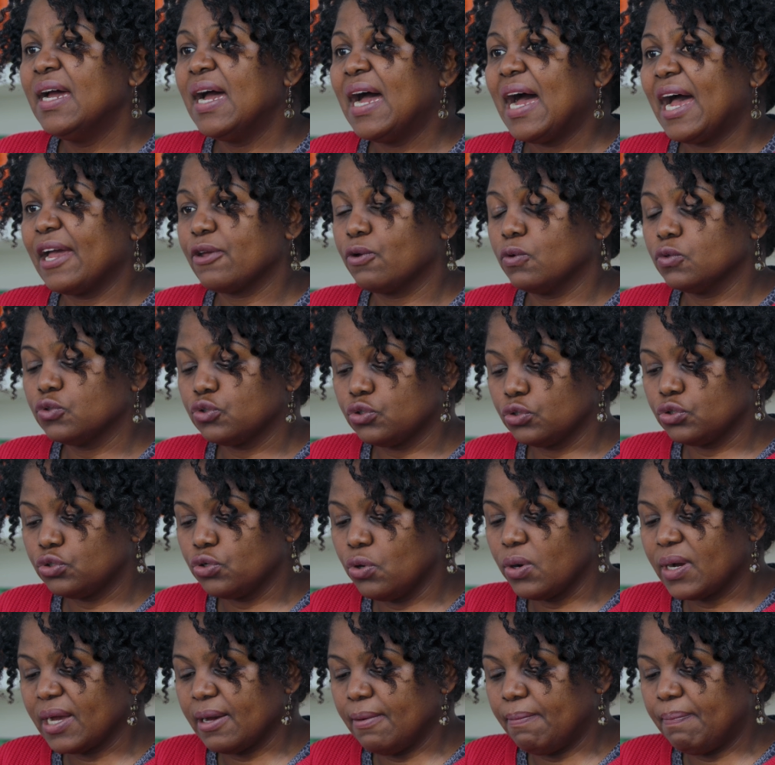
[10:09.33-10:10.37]
I also
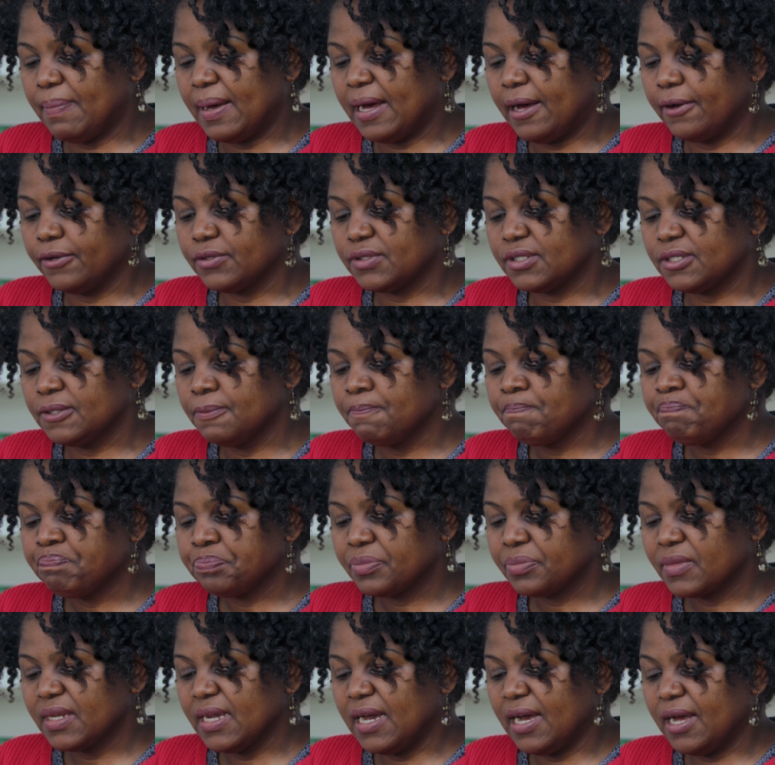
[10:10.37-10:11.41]
talk about
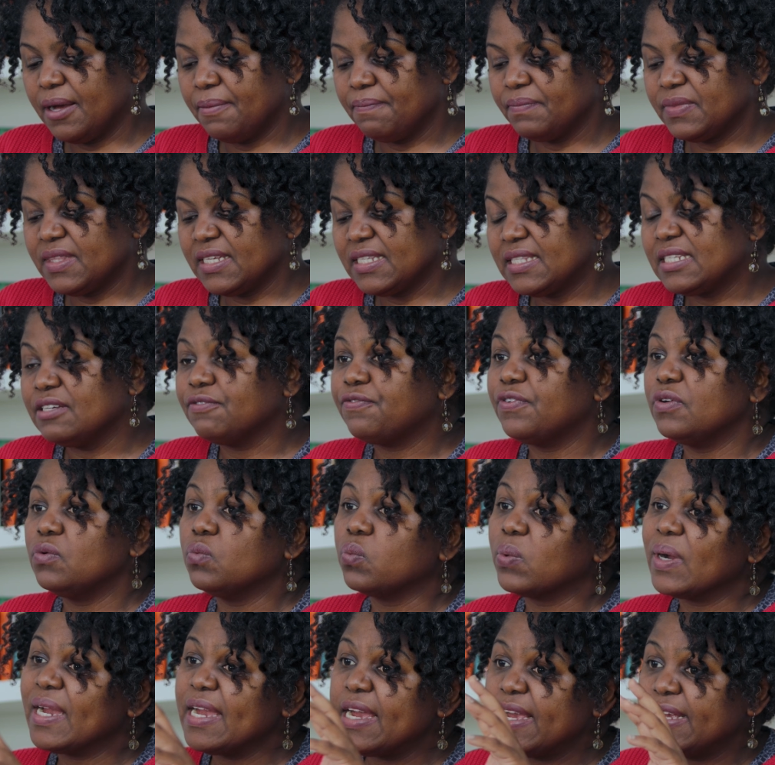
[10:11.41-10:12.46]
the different
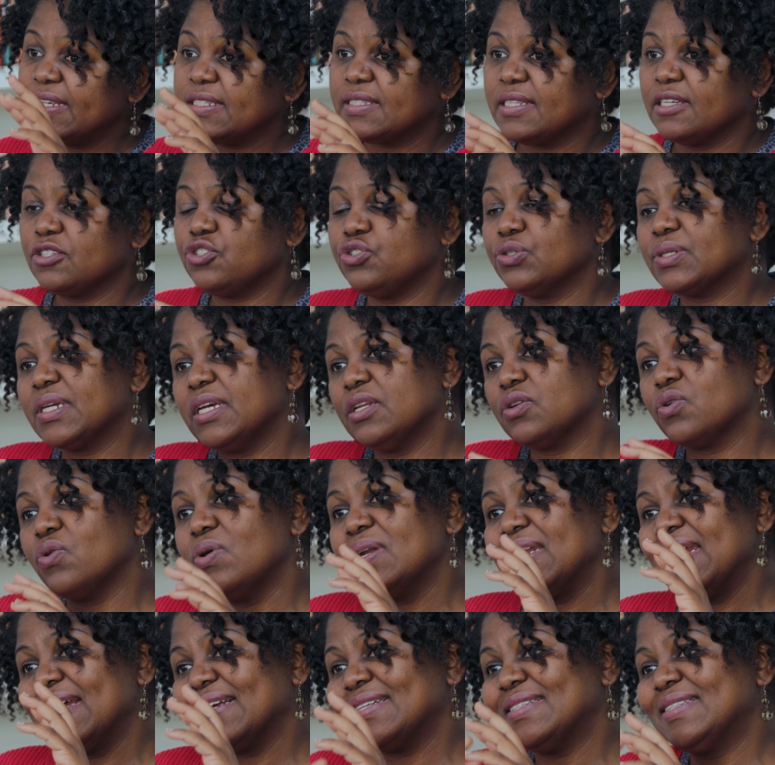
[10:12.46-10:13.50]
ways that you can
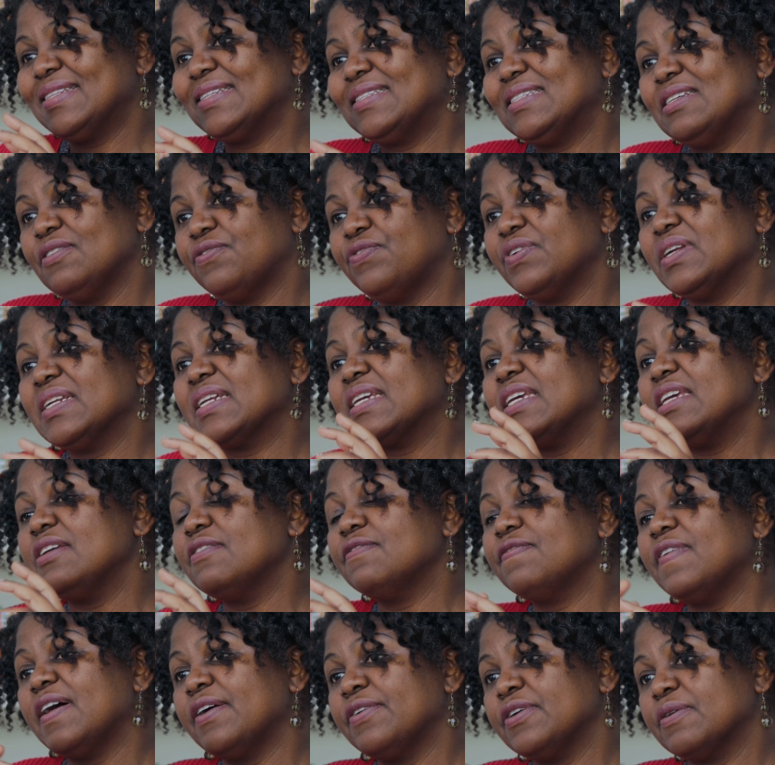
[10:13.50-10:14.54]
connect the different key
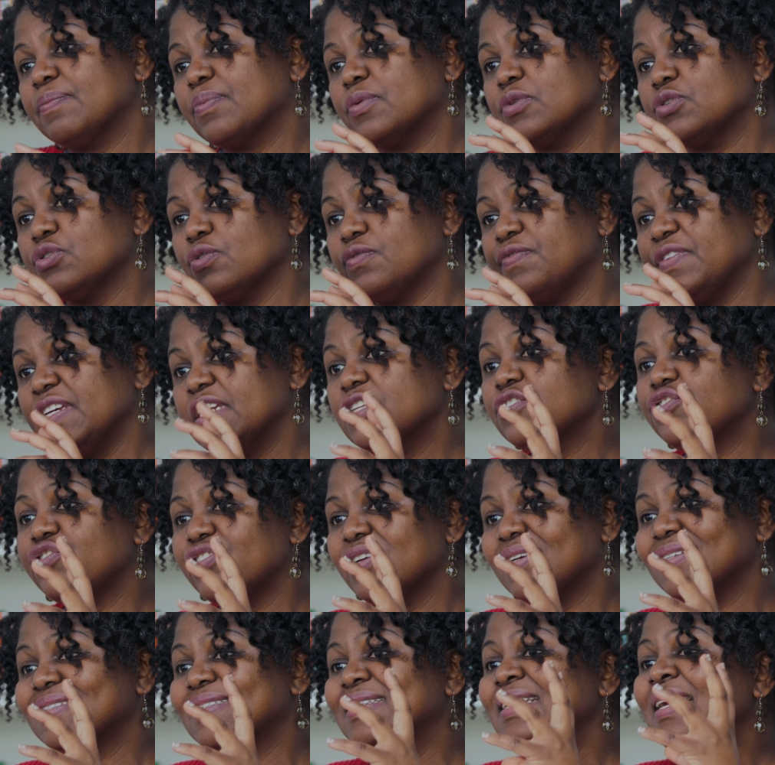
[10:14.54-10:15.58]
variables of
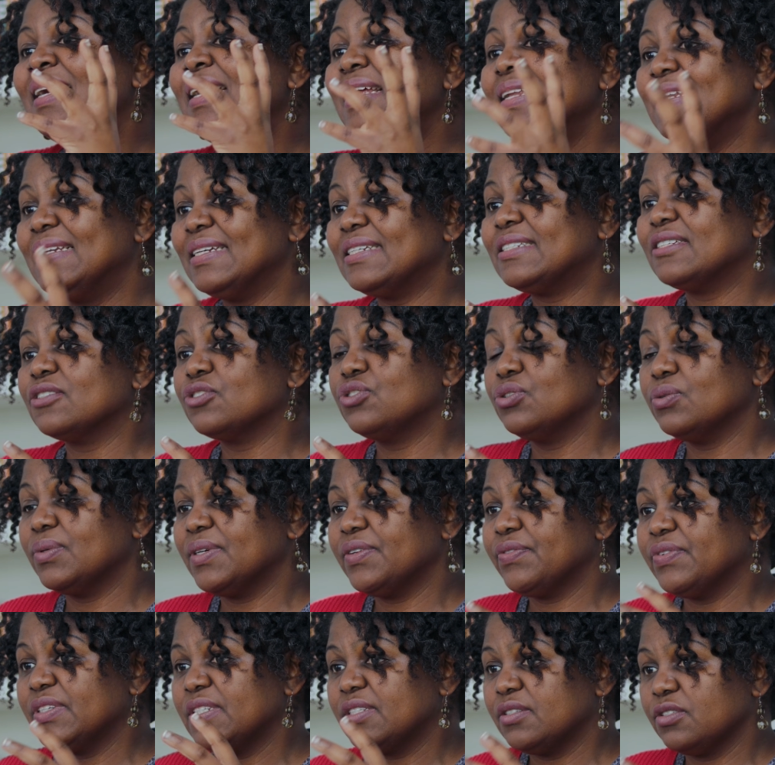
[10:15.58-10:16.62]
interest leading to a
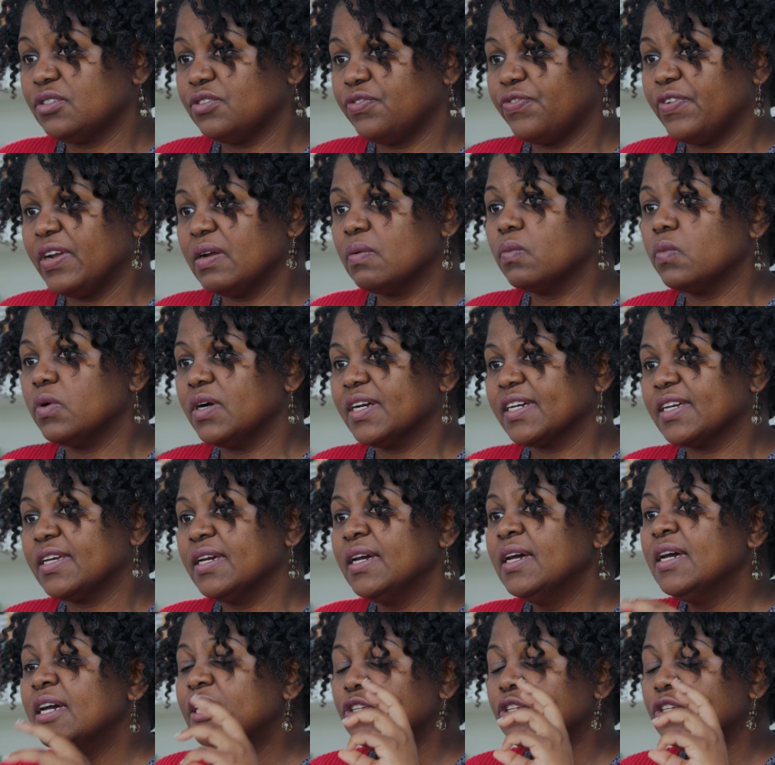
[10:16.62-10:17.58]
research framework.